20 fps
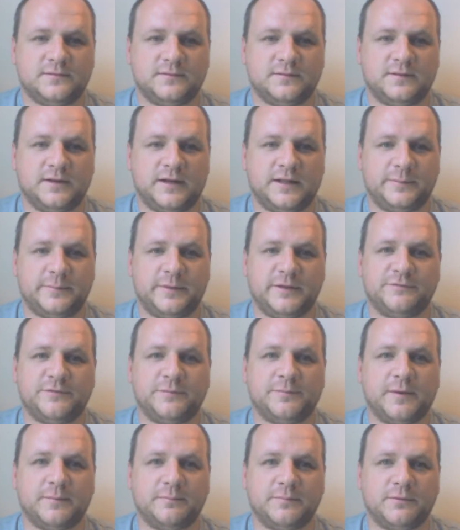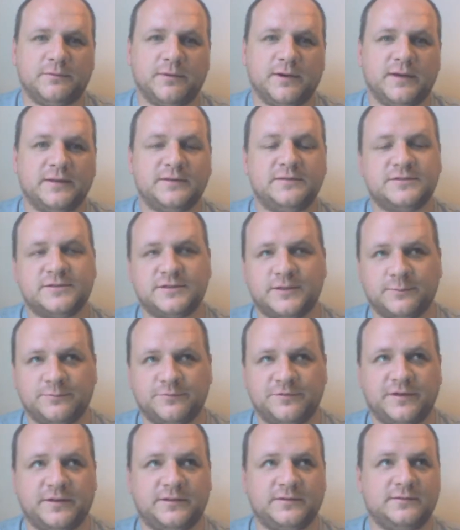I had a bit of a bumpy ride. Some
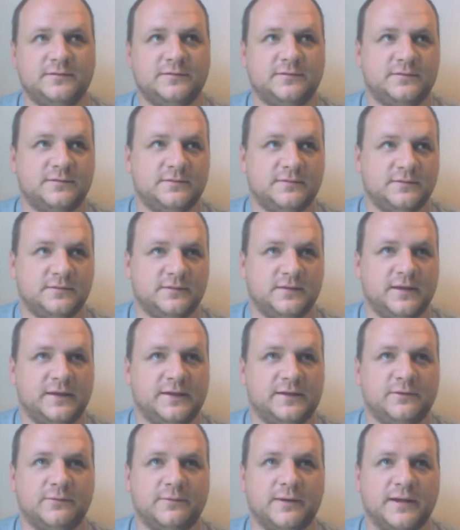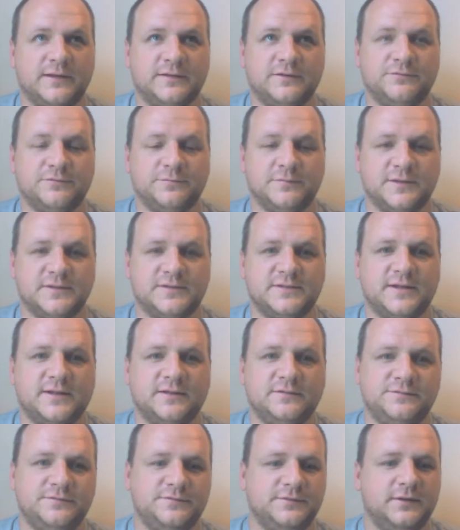of it I created for
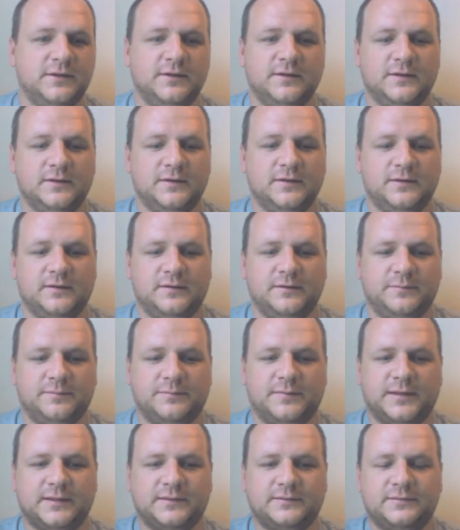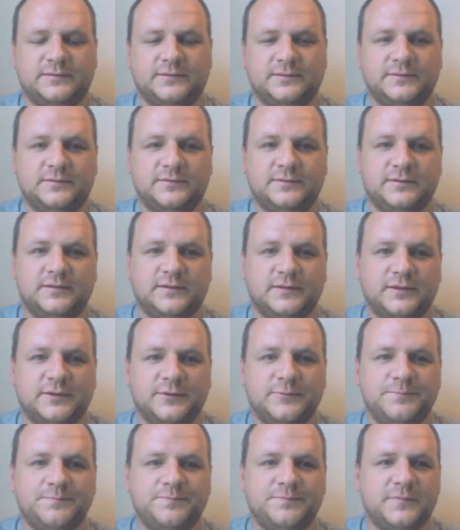myself, but
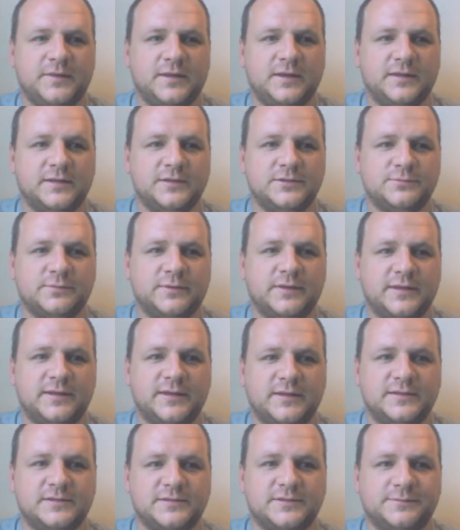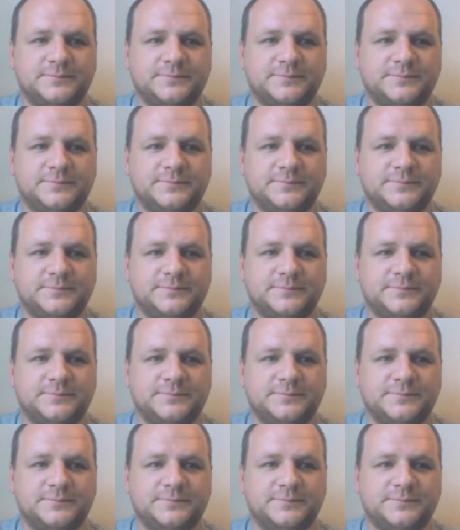it is what it is.